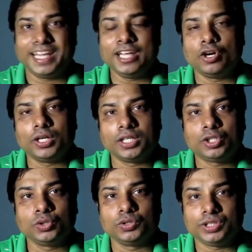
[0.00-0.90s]
in order
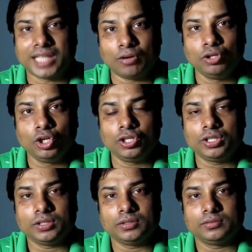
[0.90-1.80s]
to
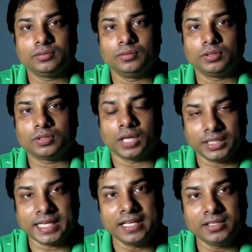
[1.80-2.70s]
download
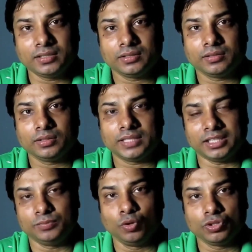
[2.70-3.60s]
content, that
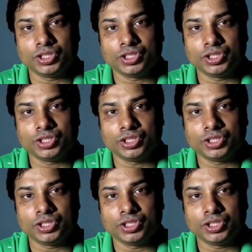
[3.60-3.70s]
is books,